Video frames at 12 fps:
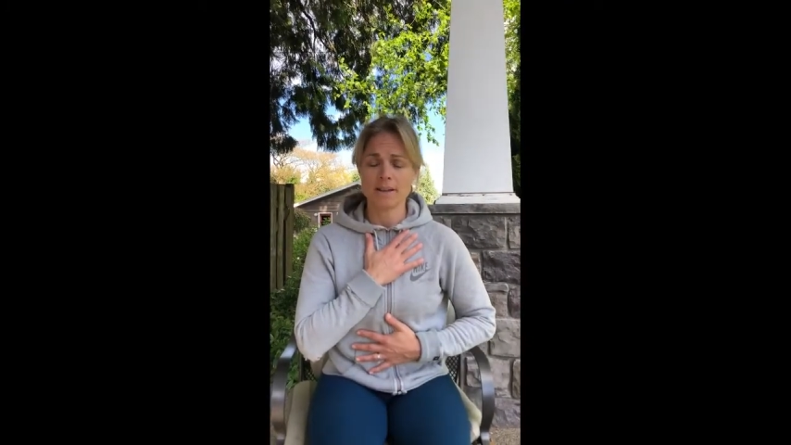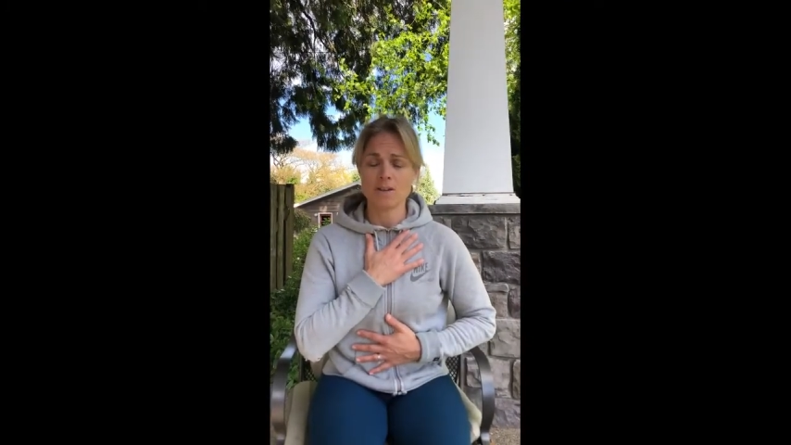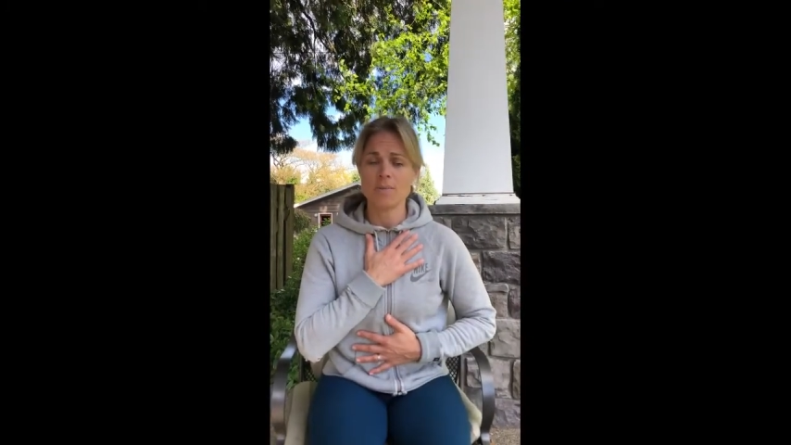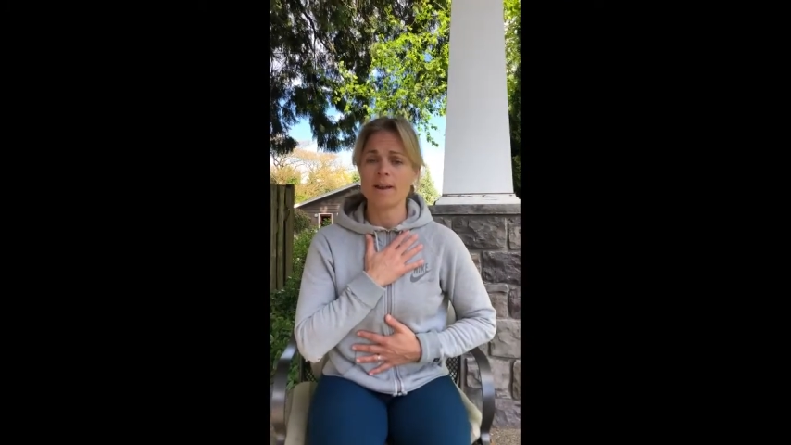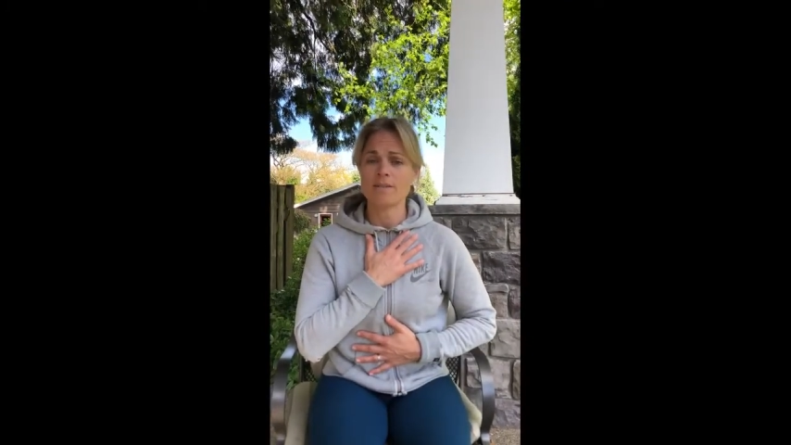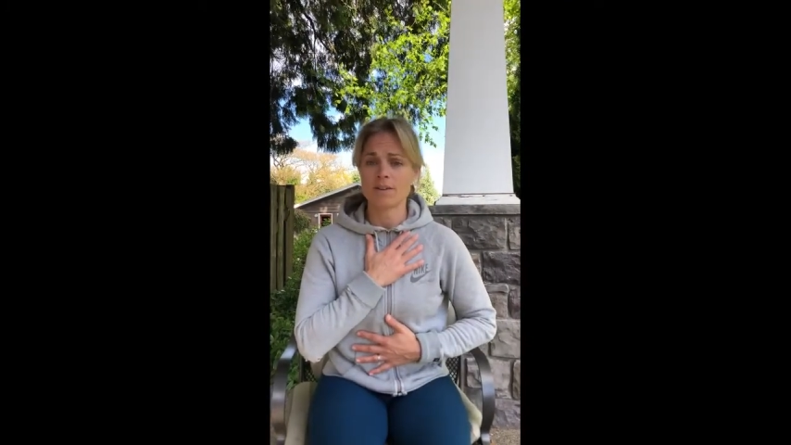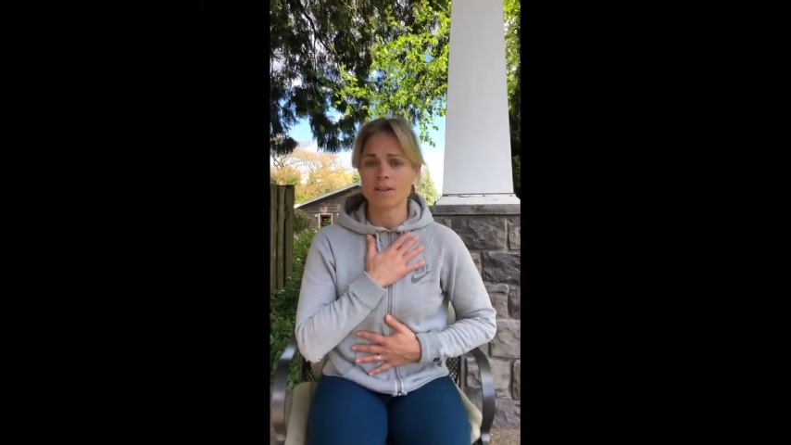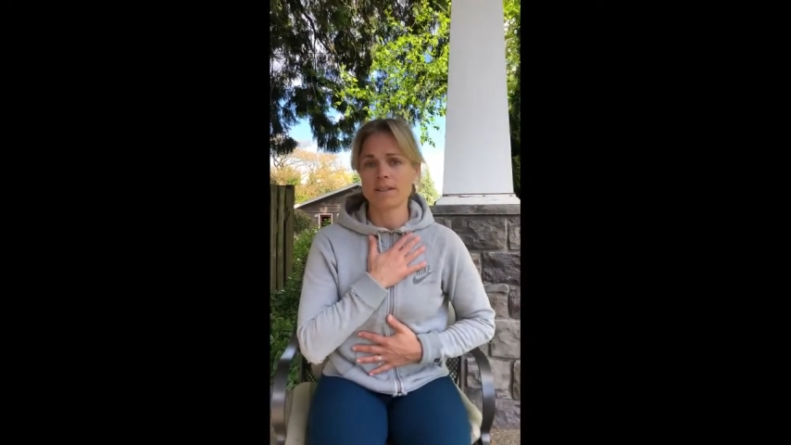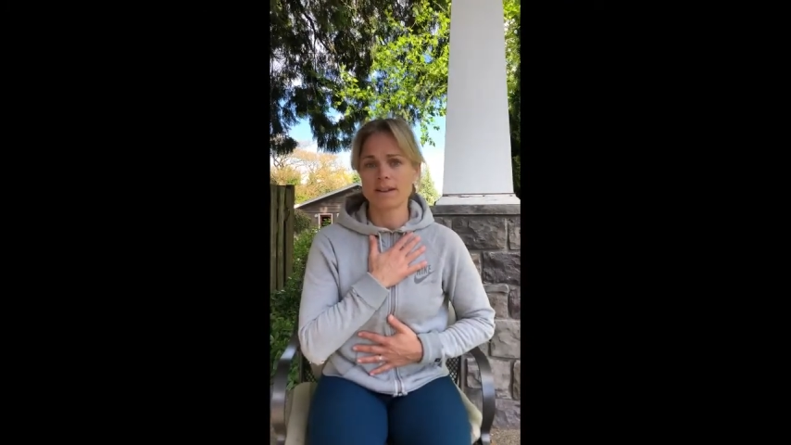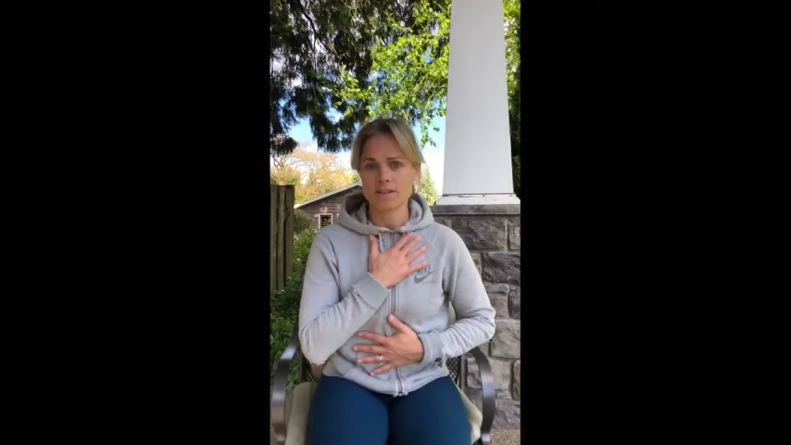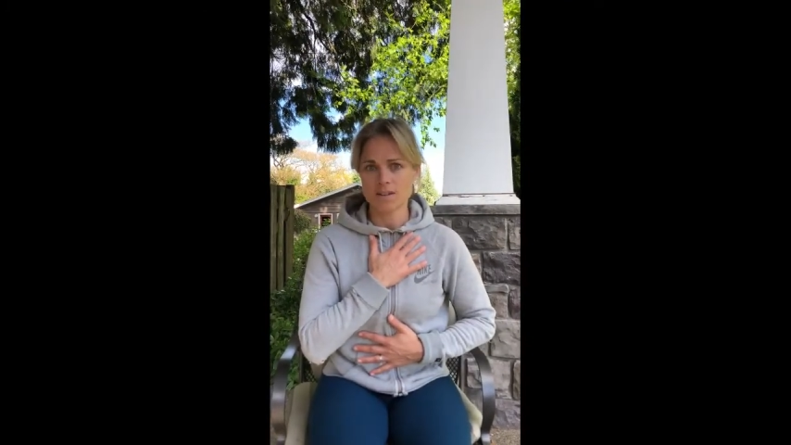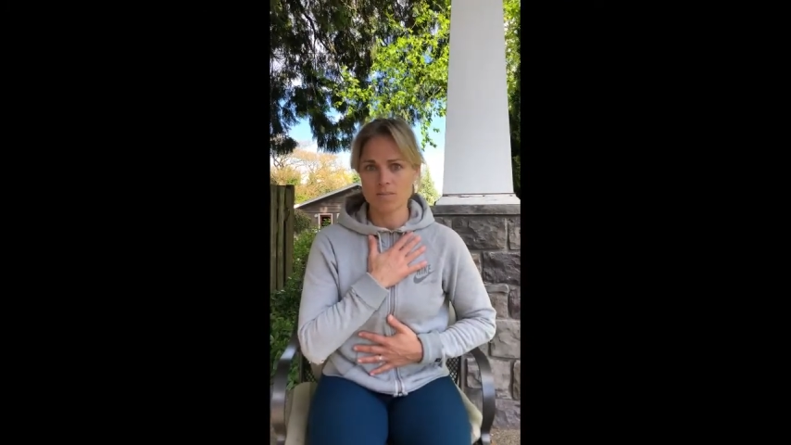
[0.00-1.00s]
You may have heard
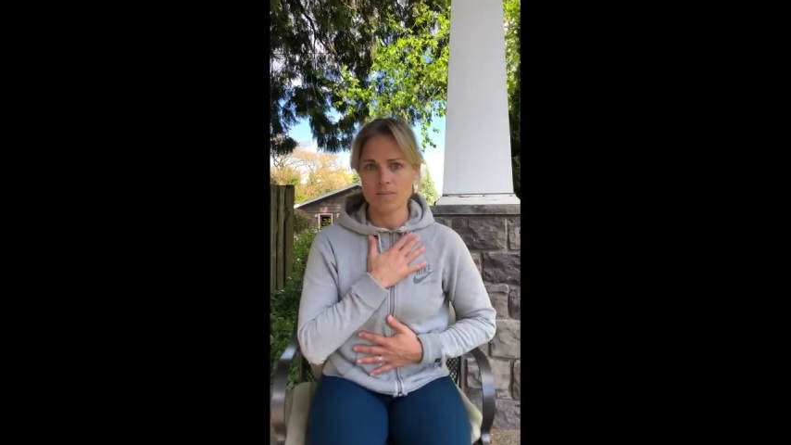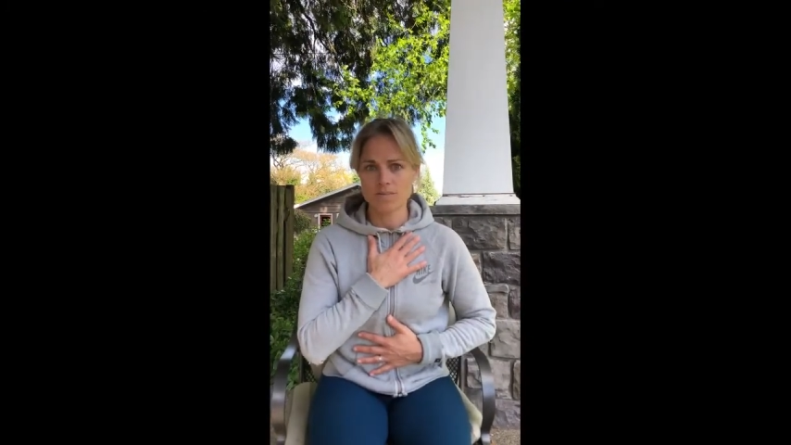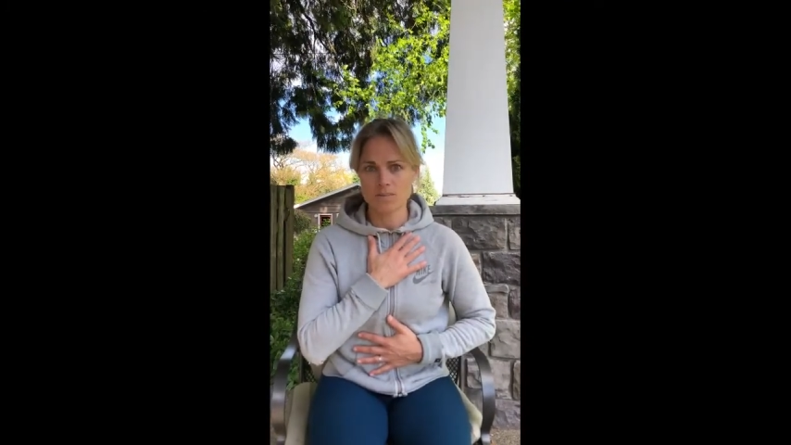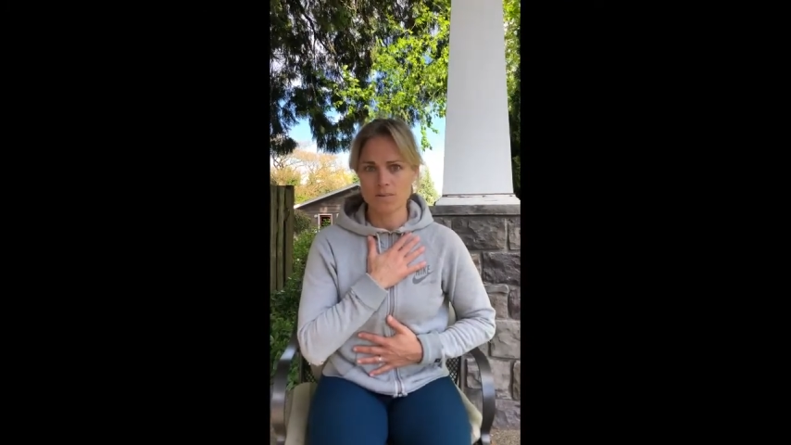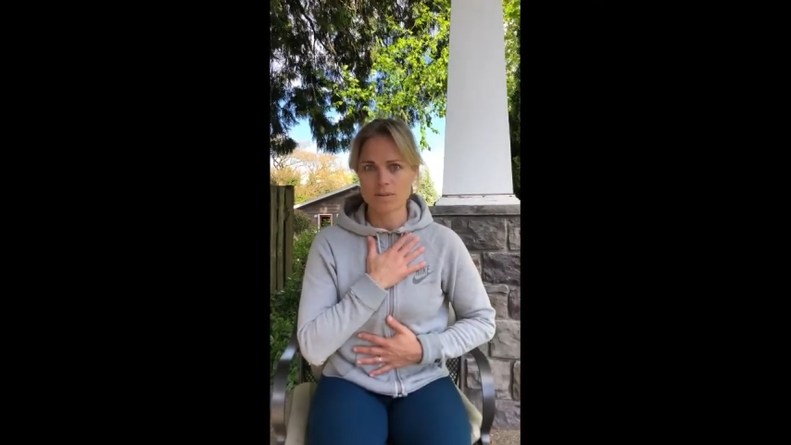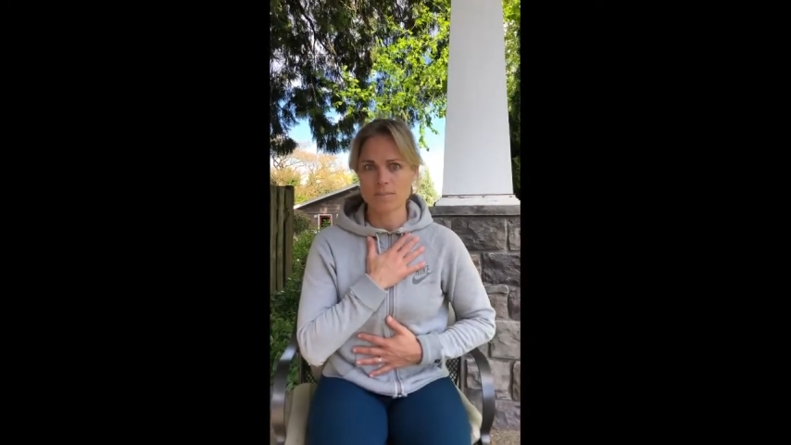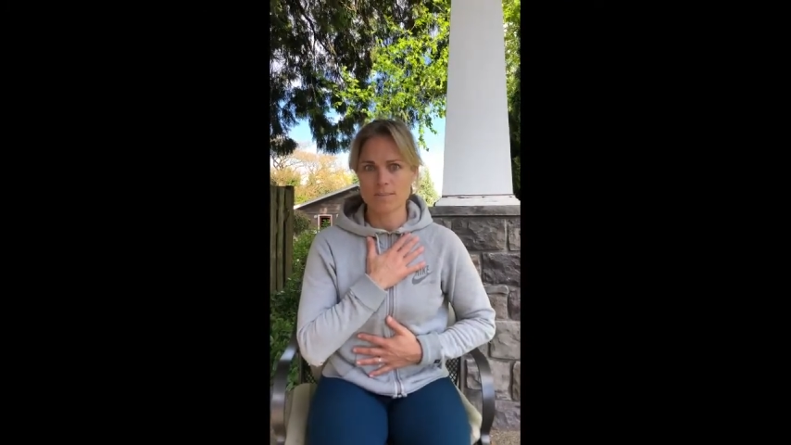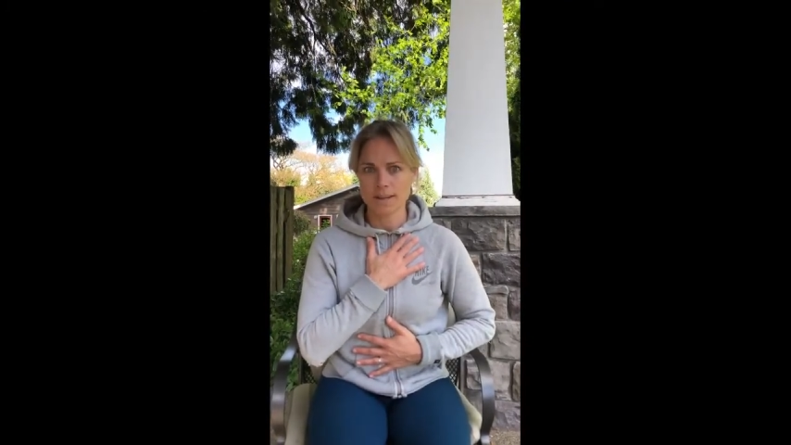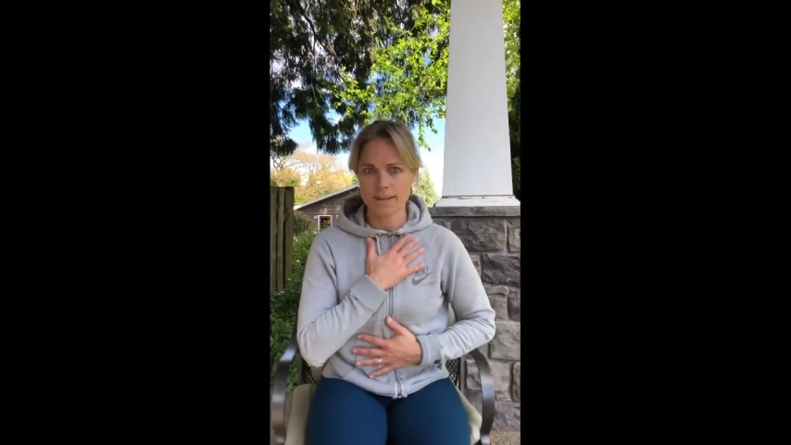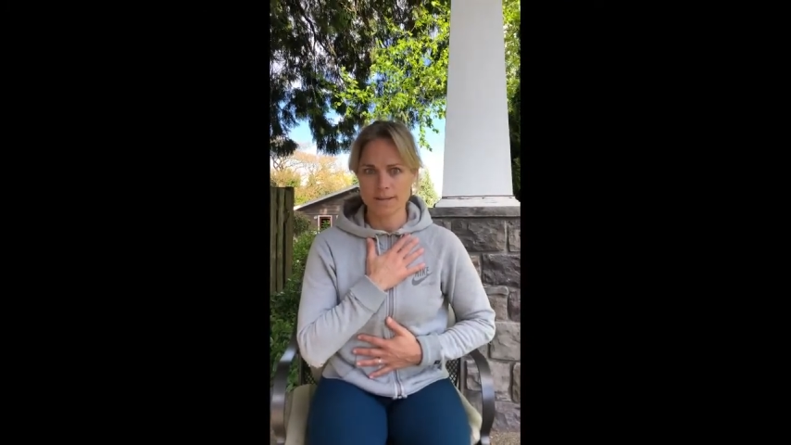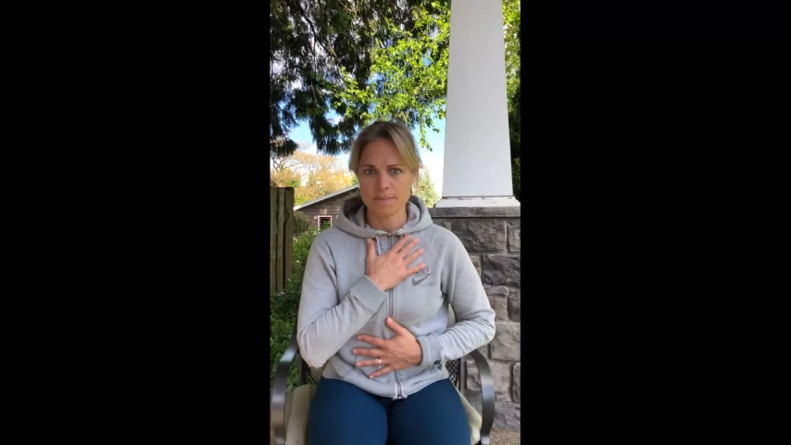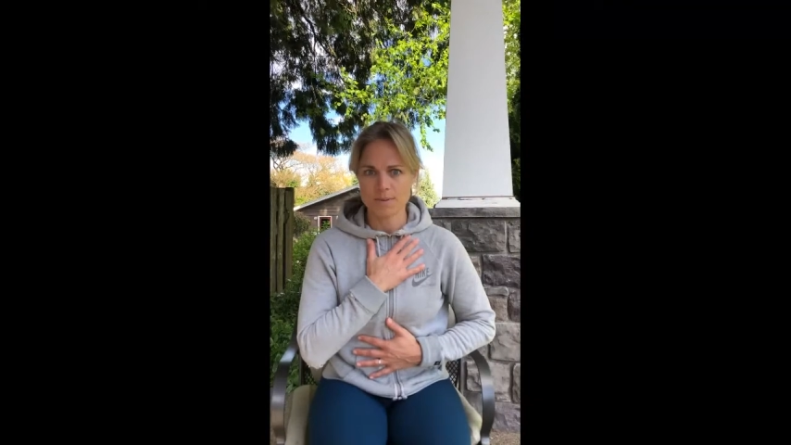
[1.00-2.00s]
that term before,
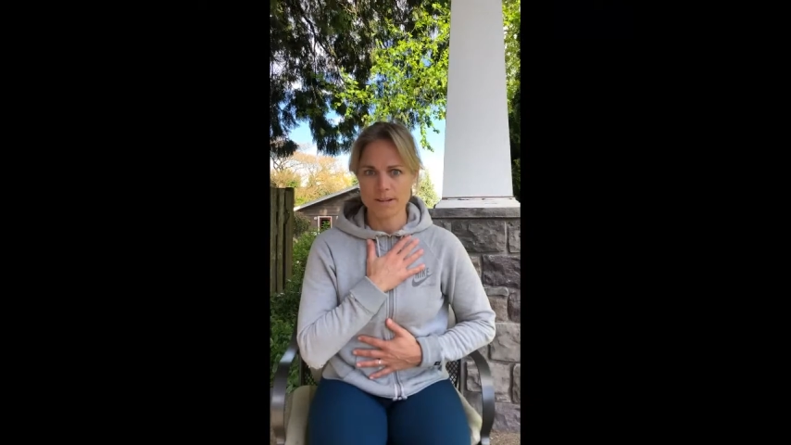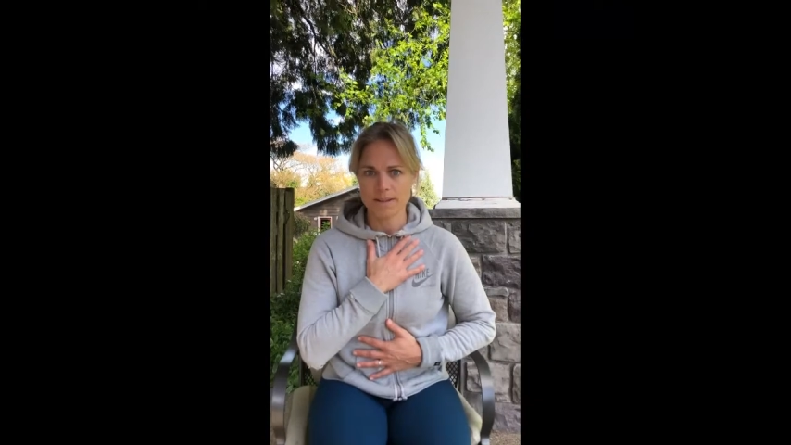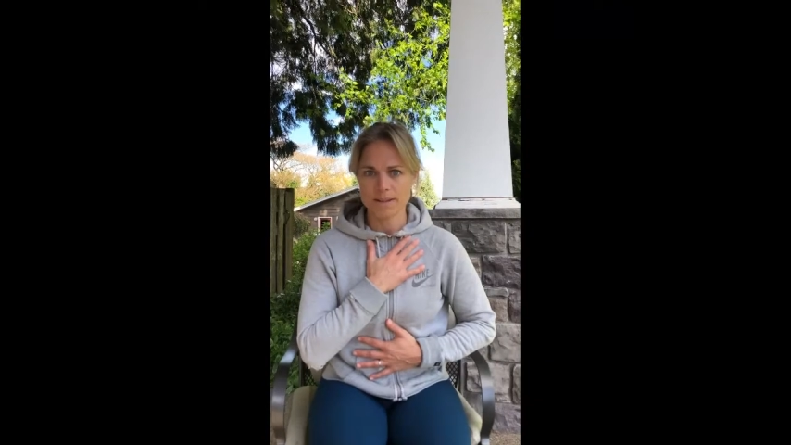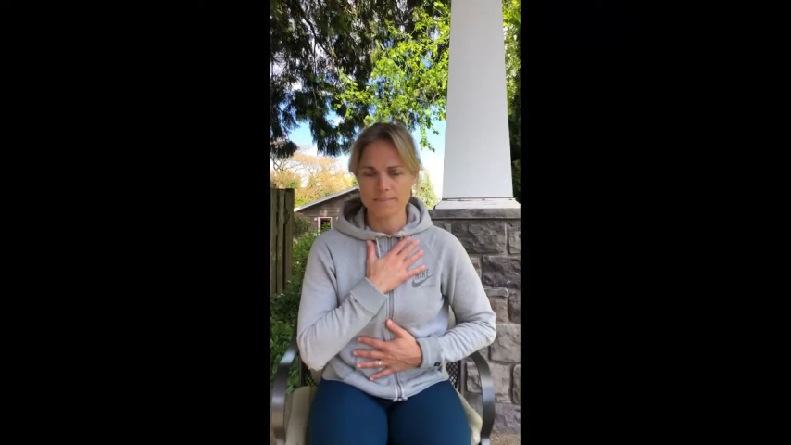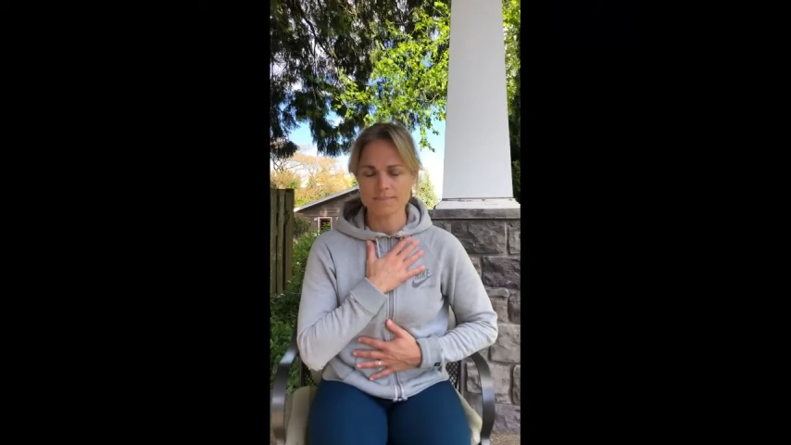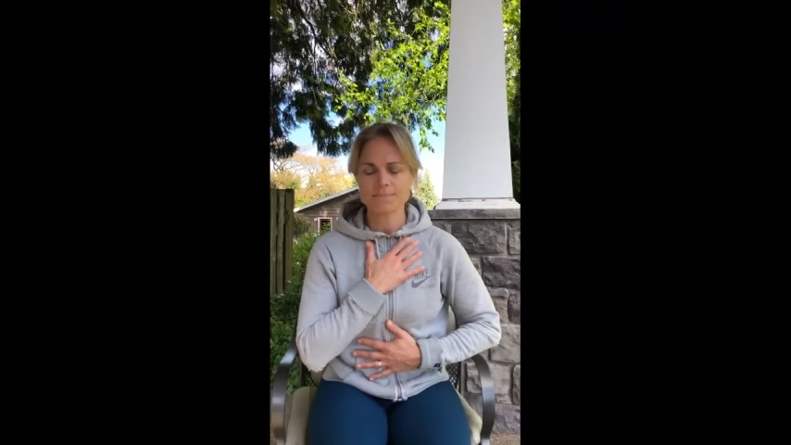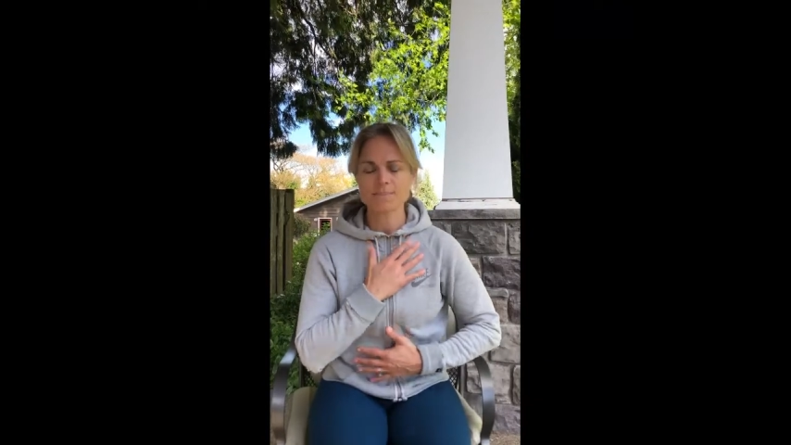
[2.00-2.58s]
belly breathing.